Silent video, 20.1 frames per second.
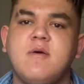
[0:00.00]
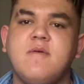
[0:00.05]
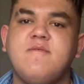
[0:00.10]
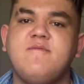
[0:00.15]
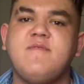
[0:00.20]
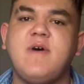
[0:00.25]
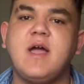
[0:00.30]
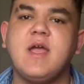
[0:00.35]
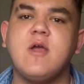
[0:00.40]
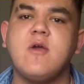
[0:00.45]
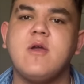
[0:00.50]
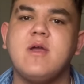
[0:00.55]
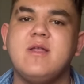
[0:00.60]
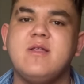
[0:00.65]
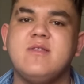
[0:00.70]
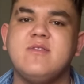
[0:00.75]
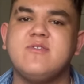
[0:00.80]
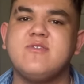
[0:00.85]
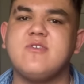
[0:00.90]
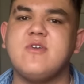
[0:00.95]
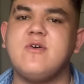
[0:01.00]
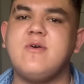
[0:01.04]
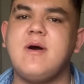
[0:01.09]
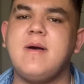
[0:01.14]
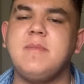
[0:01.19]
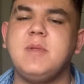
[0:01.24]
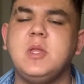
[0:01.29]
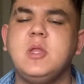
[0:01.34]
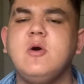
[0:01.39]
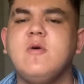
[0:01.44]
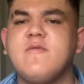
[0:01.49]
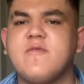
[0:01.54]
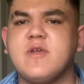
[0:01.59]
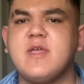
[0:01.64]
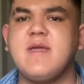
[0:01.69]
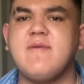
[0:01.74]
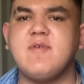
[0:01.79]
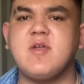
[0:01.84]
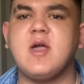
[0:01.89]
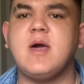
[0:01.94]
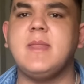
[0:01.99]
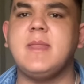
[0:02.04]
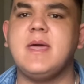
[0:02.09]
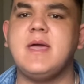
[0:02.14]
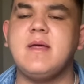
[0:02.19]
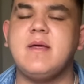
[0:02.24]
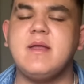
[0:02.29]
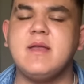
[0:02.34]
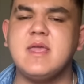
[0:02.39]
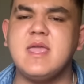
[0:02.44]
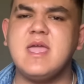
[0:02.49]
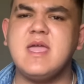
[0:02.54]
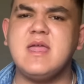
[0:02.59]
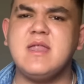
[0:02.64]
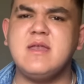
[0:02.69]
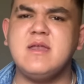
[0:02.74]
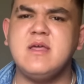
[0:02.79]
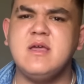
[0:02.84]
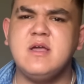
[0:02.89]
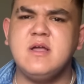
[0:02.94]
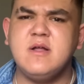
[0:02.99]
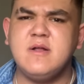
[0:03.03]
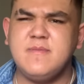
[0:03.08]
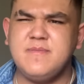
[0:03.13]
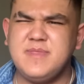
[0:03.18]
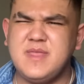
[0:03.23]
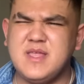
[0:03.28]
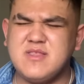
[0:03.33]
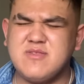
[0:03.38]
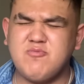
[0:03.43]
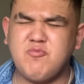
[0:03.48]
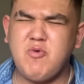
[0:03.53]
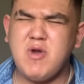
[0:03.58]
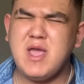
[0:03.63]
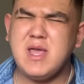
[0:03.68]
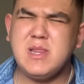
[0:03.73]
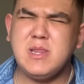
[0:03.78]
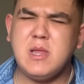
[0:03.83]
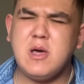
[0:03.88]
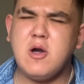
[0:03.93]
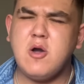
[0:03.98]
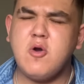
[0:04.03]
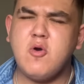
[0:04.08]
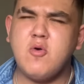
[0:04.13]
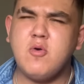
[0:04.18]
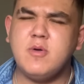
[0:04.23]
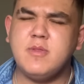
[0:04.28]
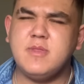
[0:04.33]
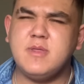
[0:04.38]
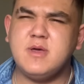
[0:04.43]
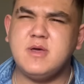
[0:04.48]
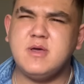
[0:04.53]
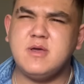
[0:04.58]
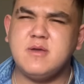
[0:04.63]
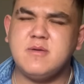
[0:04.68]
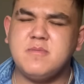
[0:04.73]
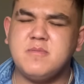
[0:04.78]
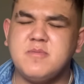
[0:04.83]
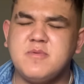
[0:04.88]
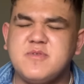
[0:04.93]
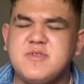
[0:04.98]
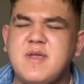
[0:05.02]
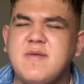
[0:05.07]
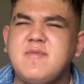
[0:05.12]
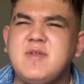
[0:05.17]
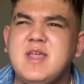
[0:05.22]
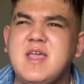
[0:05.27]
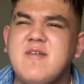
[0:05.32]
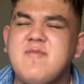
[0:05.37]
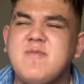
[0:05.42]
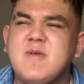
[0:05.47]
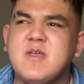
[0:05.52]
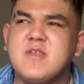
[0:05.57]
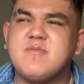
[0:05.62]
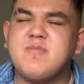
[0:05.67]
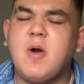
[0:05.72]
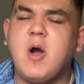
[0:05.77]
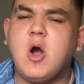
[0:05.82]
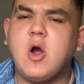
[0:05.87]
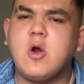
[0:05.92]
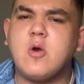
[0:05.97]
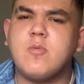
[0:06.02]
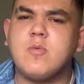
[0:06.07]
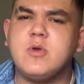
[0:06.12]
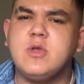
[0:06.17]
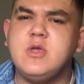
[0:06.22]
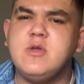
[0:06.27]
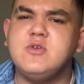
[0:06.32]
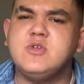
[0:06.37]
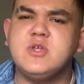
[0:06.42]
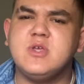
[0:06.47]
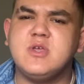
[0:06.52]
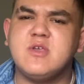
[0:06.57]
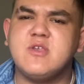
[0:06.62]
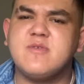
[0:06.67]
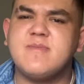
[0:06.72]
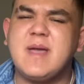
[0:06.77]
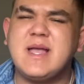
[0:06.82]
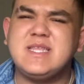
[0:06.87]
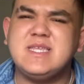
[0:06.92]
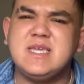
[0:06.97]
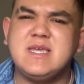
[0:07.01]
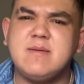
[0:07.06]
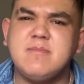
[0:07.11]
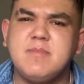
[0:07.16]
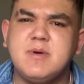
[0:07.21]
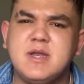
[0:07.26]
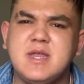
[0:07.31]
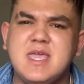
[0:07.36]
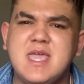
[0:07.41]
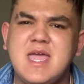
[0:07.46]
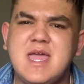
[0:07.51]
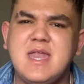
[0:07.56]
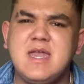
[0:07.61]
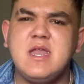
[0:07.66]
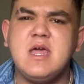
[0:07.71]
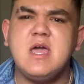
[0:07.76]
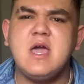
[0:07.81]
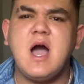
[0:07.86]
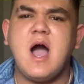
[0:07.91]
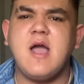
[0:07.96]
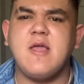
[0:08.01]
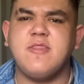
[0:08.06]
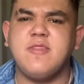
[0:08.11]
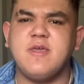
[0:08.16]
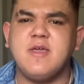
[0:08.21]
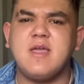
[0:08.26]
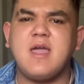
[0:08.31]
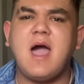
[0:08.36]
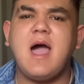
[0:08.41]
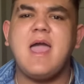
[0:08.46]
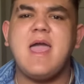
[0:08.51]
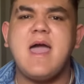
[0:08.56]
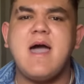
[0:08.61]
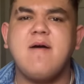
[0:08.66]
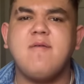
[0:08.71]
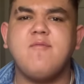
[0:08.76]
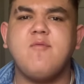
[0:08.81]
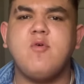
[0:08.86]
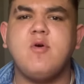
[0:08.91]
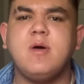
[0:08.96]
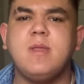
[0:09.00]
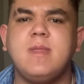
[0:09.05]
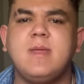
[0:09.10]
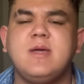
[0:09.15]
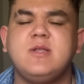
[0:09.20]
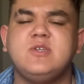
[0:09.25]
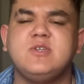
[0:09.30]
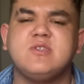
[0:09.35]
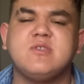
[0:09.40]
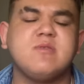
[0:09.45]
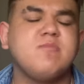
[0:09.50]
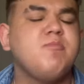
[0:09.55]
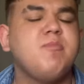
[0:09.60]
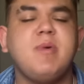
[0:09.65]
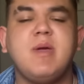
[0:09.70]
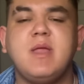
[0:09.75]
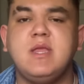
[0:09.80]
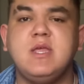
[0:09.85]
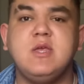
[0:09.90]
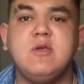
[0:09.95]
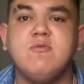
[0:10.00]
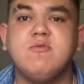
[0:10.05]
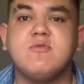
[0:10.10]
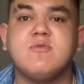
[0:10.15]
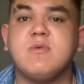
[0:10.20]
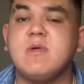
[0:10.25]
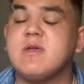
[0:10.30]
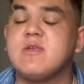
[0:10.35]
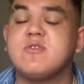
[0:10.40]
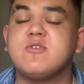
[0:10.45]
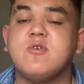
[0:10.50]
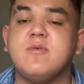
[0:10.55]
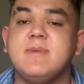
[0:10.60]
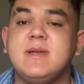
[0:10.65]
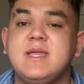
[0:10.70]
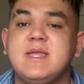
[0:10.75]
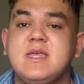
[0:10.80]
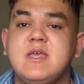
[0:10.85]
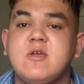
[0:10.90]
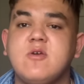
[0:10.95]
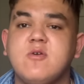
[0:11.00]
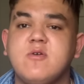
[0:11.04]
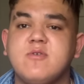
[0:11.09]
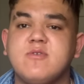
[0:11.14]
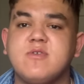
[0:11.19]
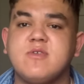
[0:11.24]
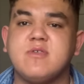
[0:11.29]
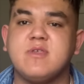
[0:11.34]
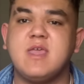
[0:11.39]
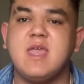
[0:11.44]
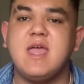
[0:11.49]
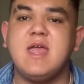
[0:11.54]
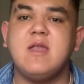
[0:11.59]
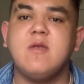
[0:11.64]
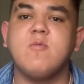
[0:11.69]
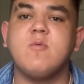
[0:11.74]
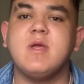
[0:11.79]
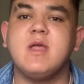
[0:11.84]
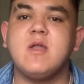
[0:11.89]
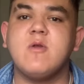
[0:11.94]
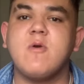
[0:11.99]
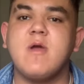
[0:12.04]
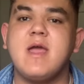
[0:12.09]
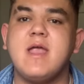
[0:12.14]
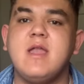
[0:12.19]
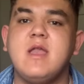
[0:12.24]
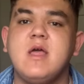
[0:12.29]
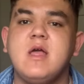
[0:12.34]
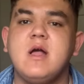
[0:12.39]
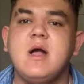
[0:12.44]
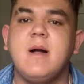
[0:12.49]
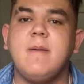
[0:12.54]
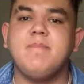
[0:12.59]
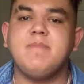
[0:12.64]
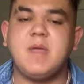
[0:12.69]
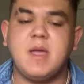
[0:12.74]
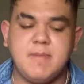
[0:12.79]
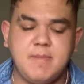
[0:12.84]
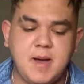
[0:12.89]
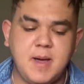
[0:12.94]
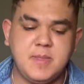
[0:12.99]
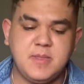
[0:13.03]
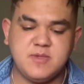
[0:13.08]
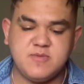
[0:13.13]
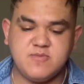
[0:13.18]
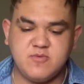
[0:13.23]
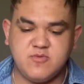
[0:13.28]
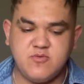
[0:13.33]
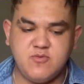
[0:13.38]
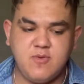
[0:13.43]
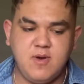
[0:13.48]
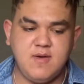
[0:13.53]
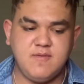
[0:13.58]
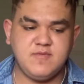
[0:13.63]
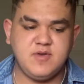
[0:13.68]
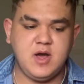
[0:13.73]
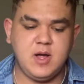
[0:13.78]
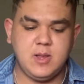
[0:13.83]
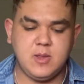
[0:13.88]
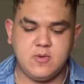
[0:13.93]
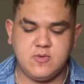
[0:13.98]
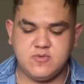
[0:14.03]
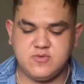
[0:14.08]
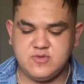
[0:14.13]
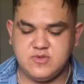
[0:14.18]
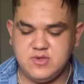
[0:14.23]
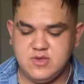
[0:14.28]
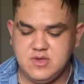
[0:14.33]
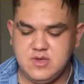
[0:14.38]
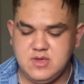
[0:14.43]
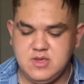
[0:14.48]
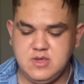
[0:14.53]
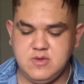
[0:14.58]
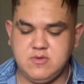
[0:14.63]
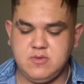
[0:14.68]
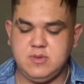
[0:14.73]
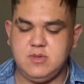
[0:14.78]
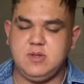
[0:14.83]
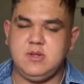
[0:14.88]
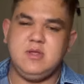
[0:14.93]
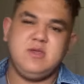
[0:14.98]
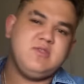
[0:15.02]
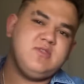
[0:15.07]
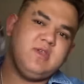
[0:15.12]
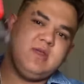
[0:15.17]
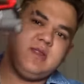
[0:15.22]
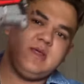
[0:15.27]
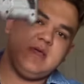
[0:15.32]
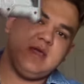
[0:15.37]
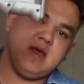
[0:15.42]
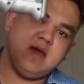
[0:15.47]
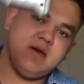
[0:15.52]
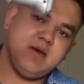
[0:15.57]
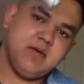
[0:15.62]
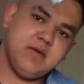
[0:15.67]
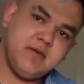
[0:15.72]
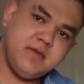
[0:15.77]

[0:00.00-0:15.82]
fire it. So I'm a little forgiving on that. And again, that's way low the 70 FPS par we're usually expecting. But again, I think I have one that just been used like so many years. Because again, reiterate, I bought this for twelve dollars. You can literally see the uh,